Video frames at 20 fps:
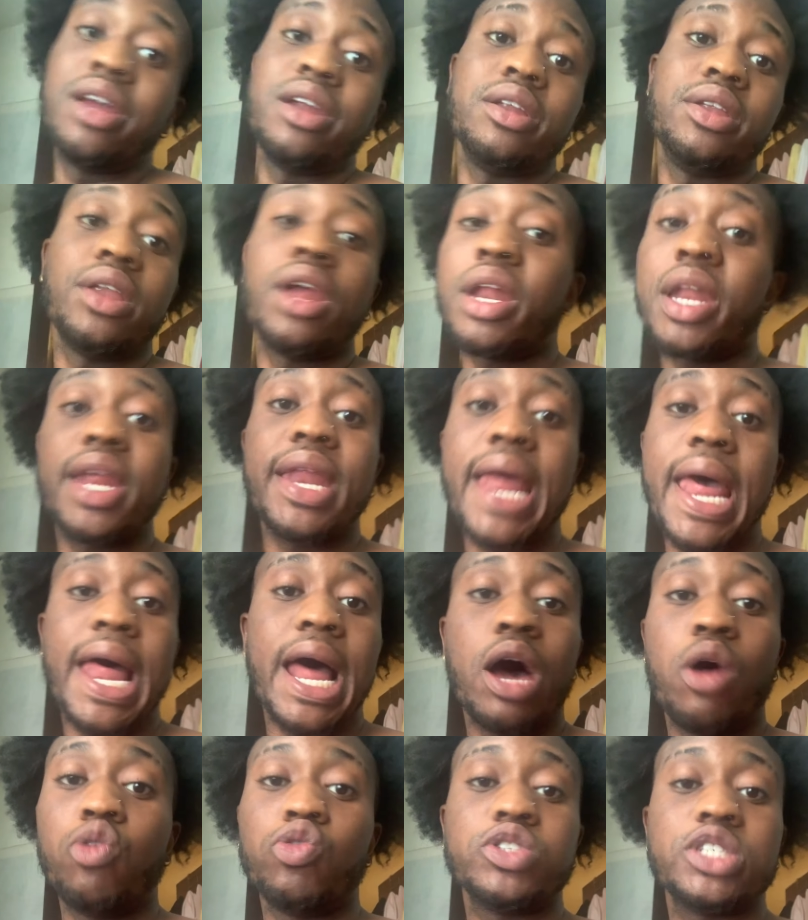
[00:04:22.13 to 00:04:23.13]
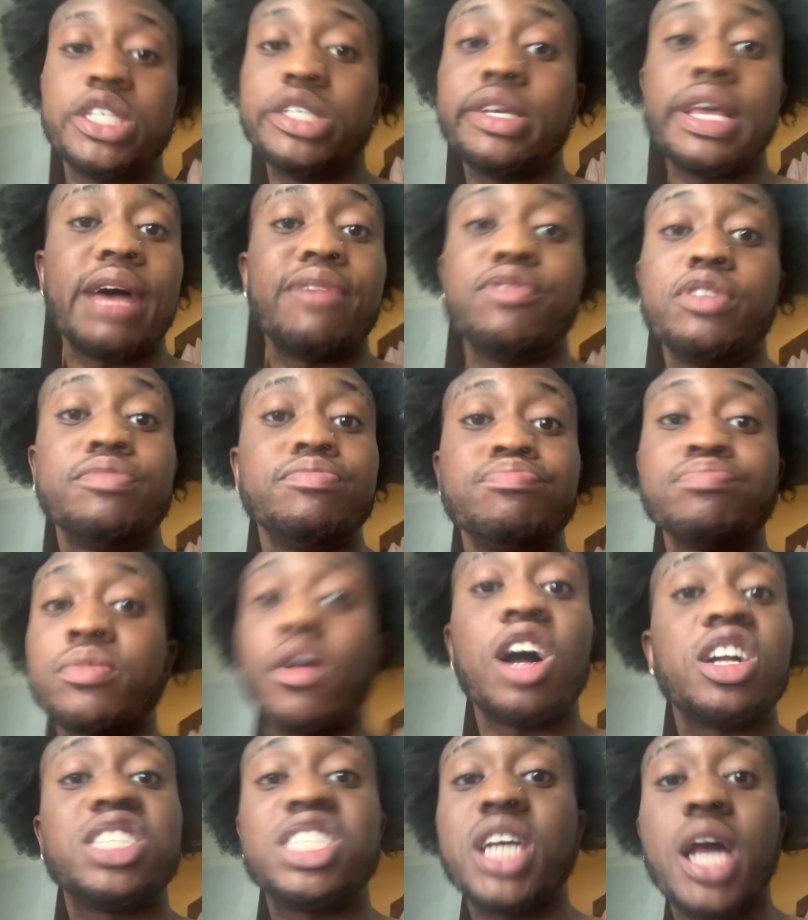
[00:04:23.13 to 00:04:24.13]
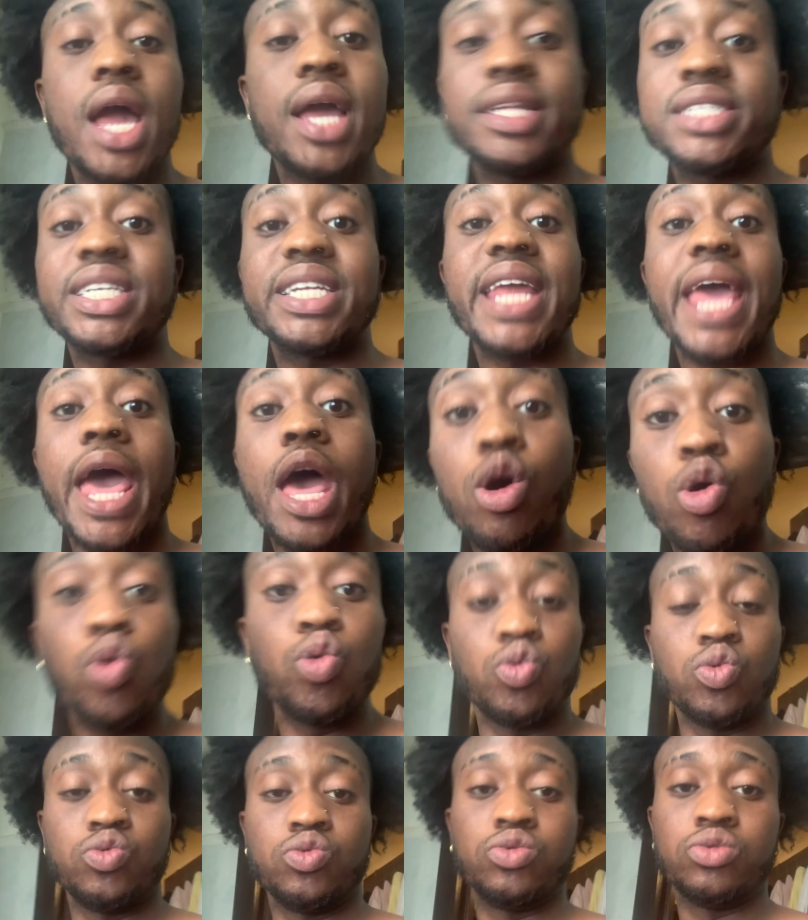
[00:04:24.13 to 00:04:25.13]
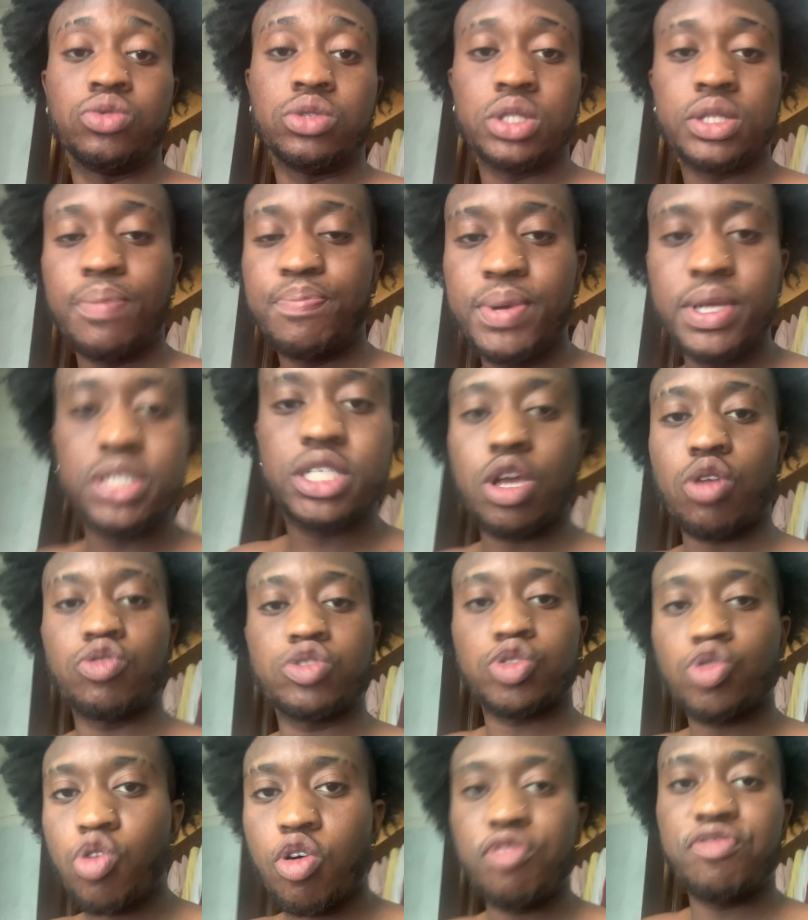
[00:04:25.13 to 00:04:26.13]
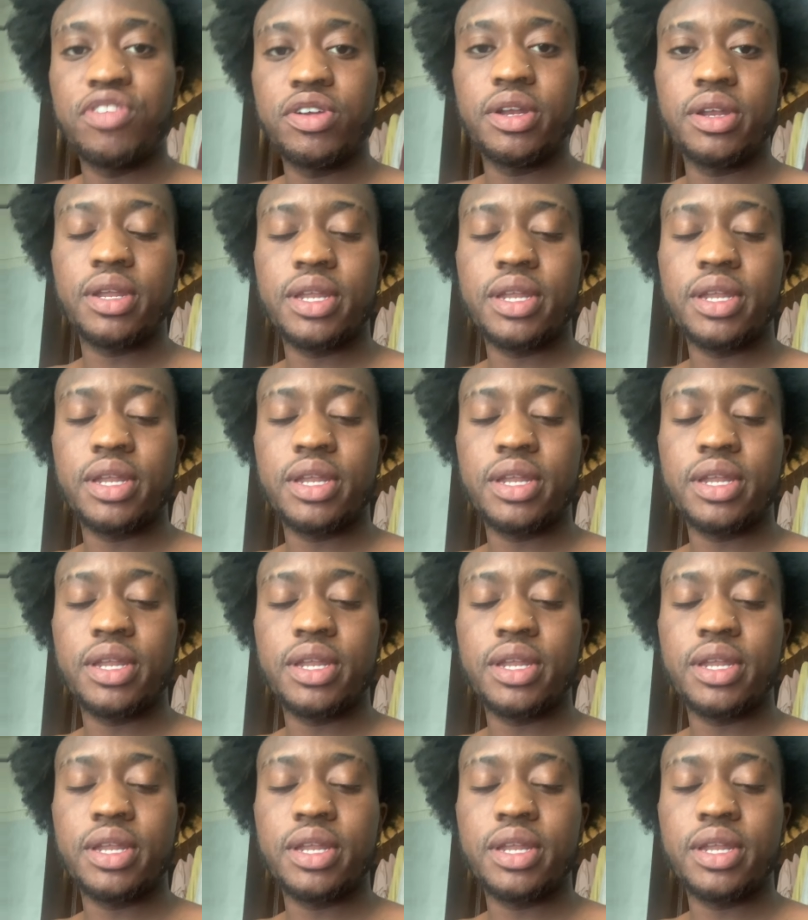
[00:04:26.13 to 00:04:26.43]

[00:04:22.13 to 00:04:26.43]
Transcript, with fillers: None of that. I don't see him have a, a chance in hell to beat Terrence Crawford.